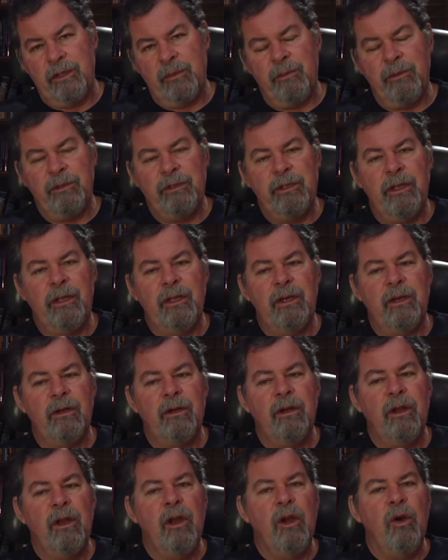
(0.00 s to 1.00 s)
in
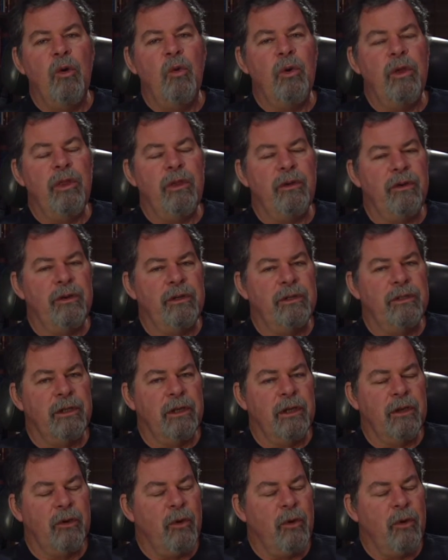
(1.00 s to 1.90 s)
particular where there is